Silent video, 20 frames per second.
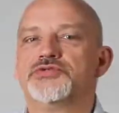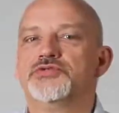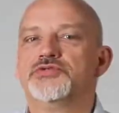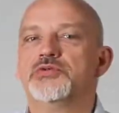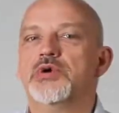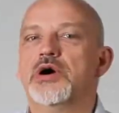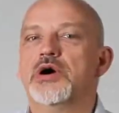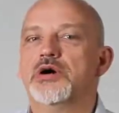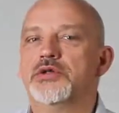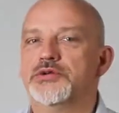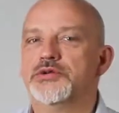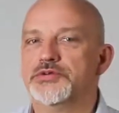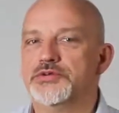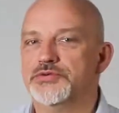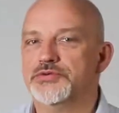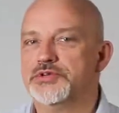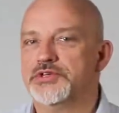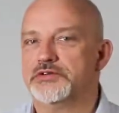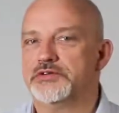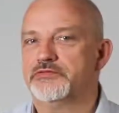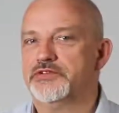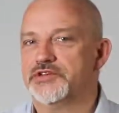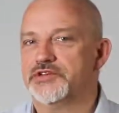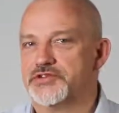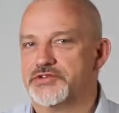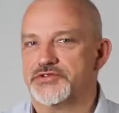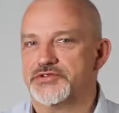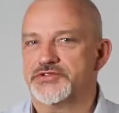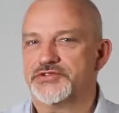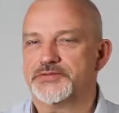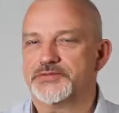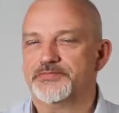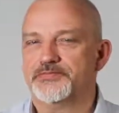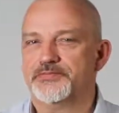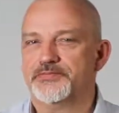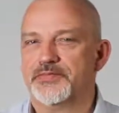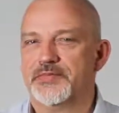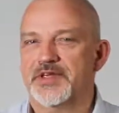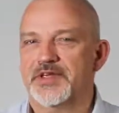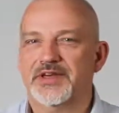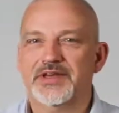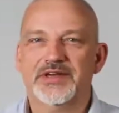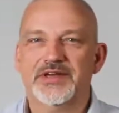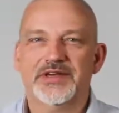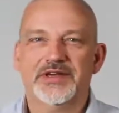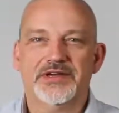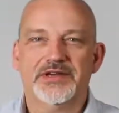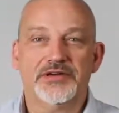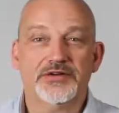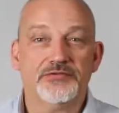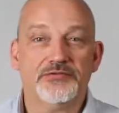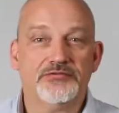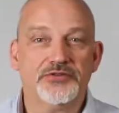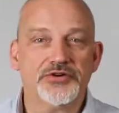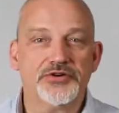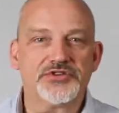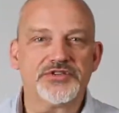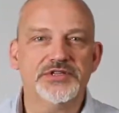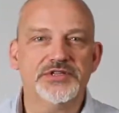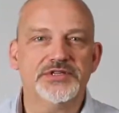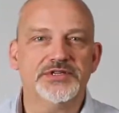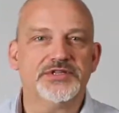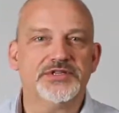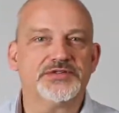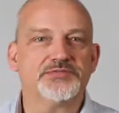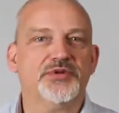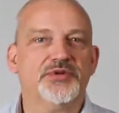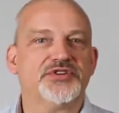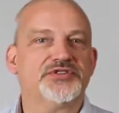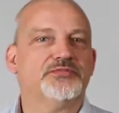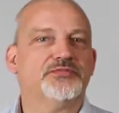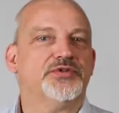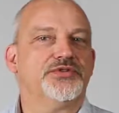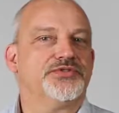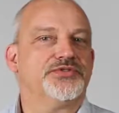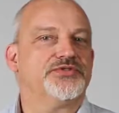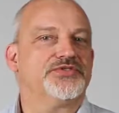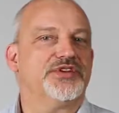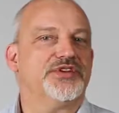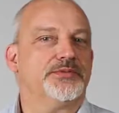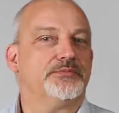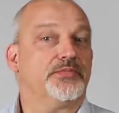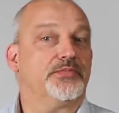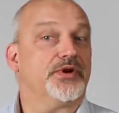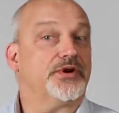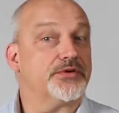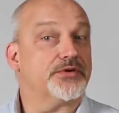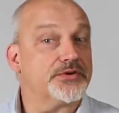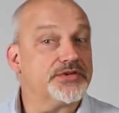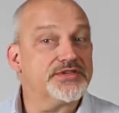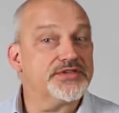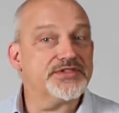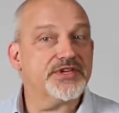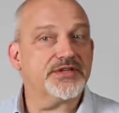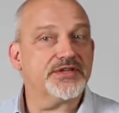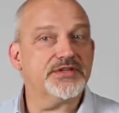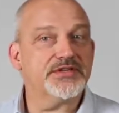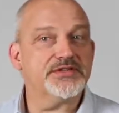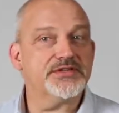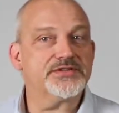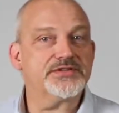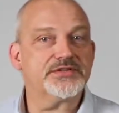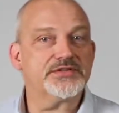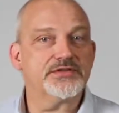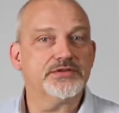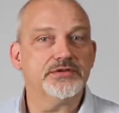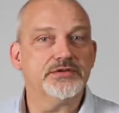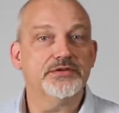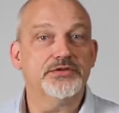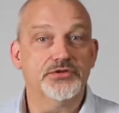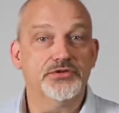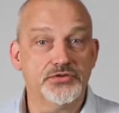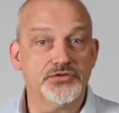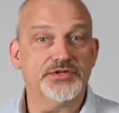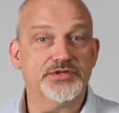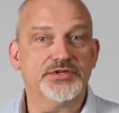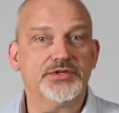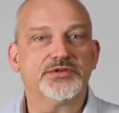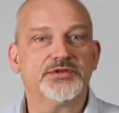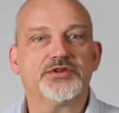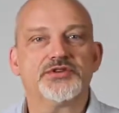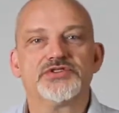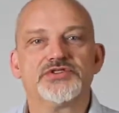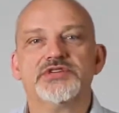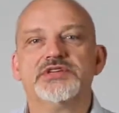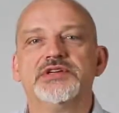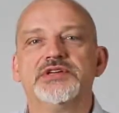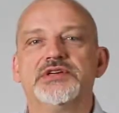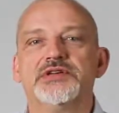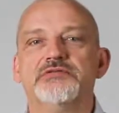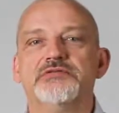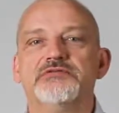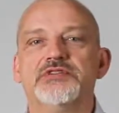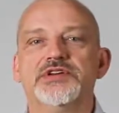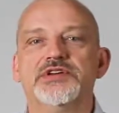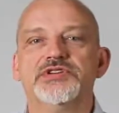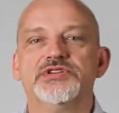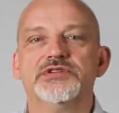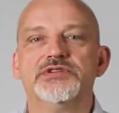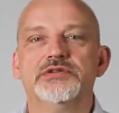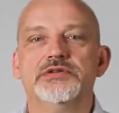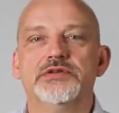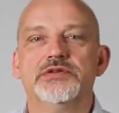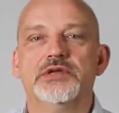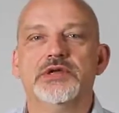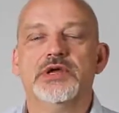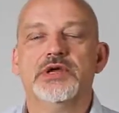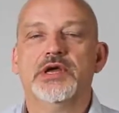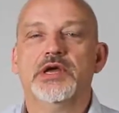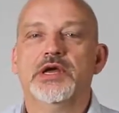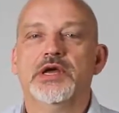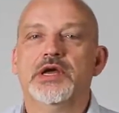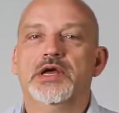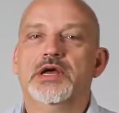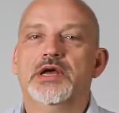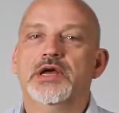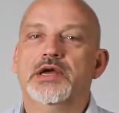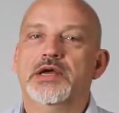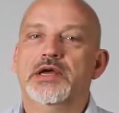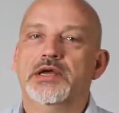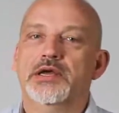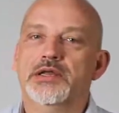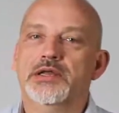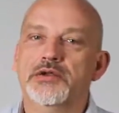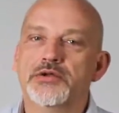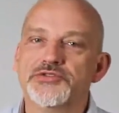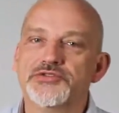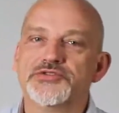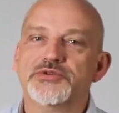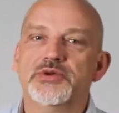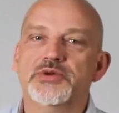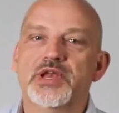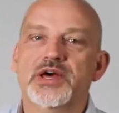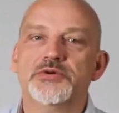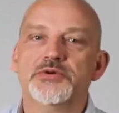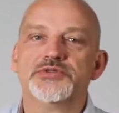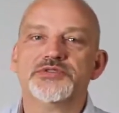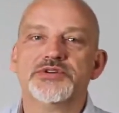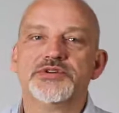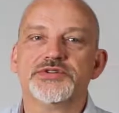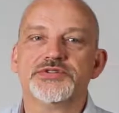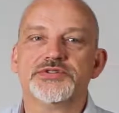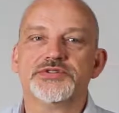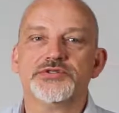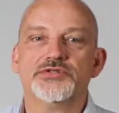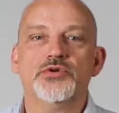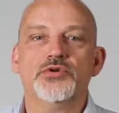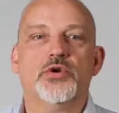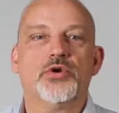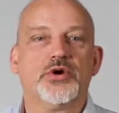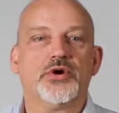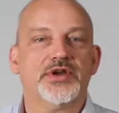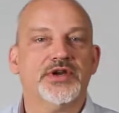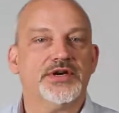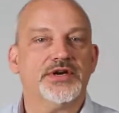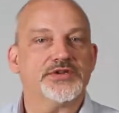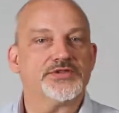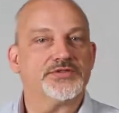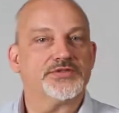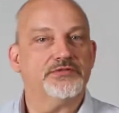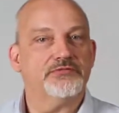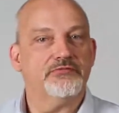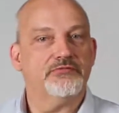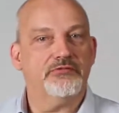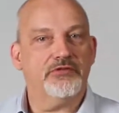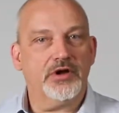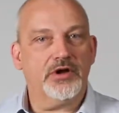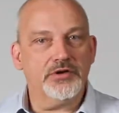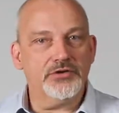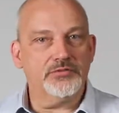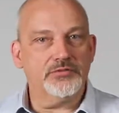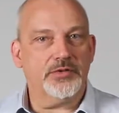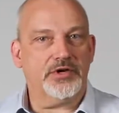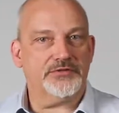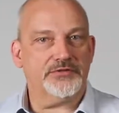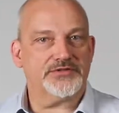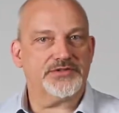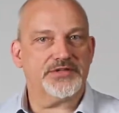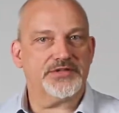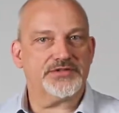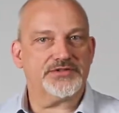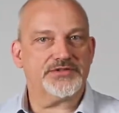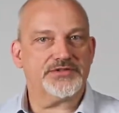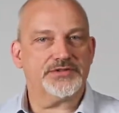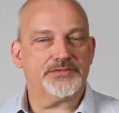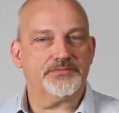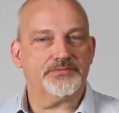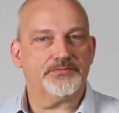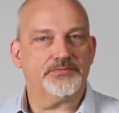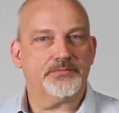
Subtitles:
two other unique features. Firstly, it's possible to set priority settings using the TouchLink innovation. It also allows us to organize volume offsets,